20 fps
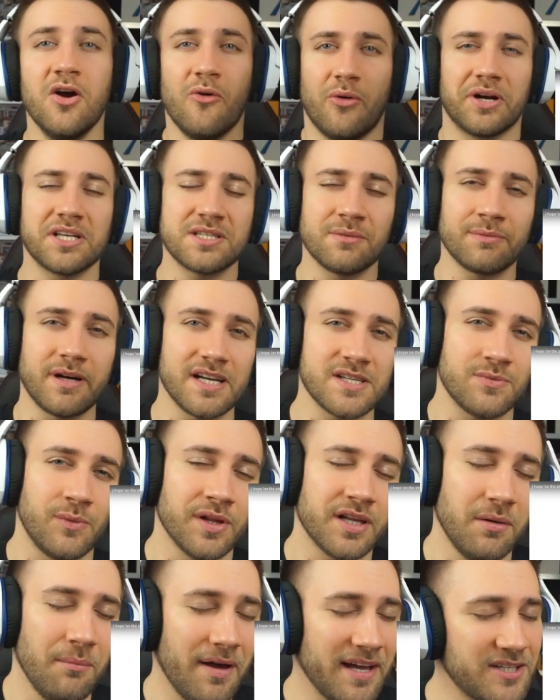What is up, guys?
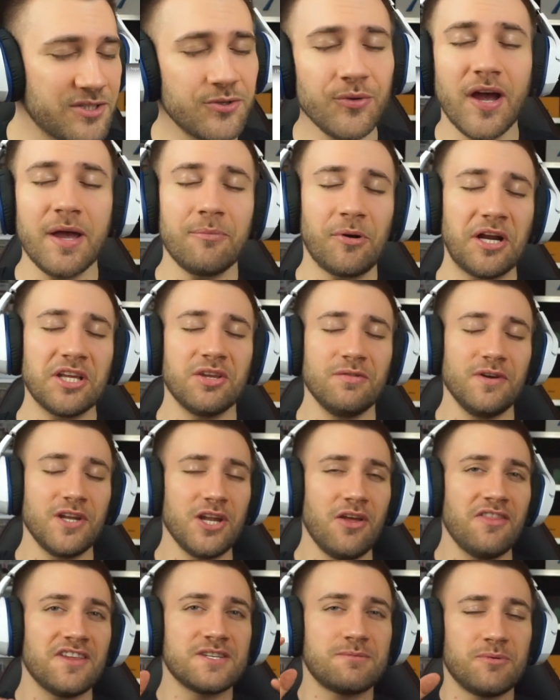Welcome back to a brand new
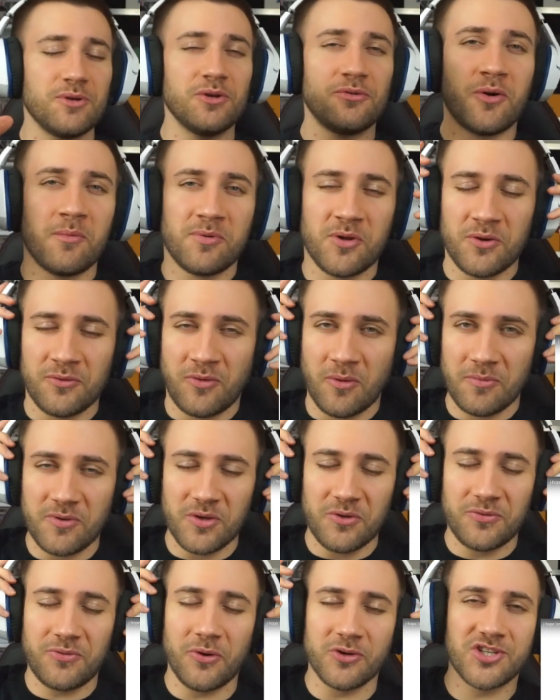video on this beautiful, beautiful,
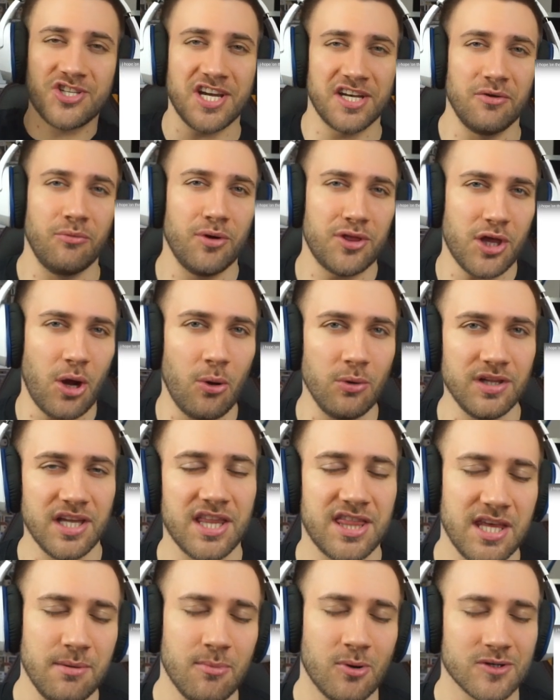beautiful channel with only
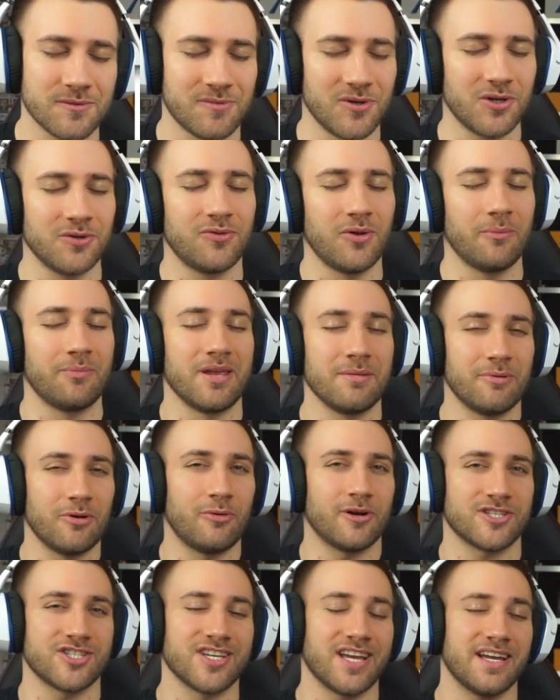the most beautiful people
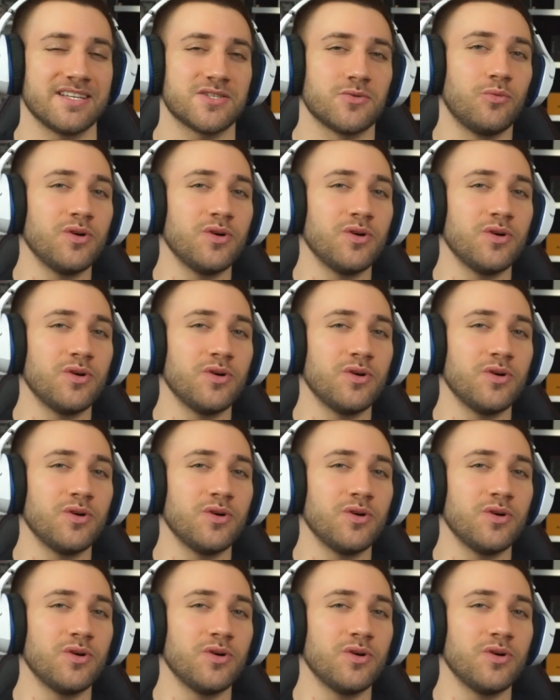watching, guys.